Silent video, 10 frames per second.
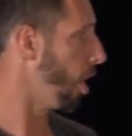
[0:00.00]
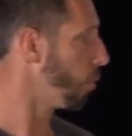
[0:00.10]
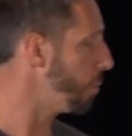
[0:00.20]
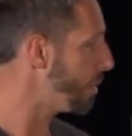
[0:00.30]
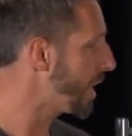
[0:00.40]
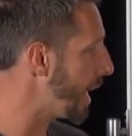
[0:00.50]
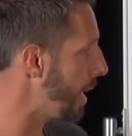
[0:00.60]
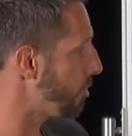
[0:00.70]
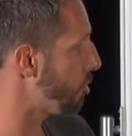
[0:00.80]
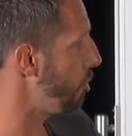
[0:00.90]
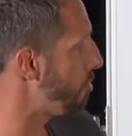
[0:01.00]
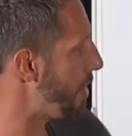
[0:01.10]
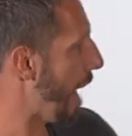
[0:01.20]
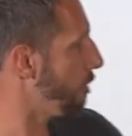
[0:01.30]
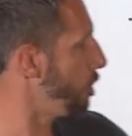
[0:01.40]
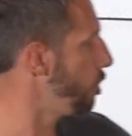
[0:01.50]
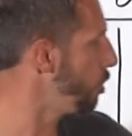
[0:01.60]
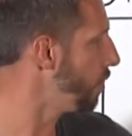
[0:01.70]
We begin to value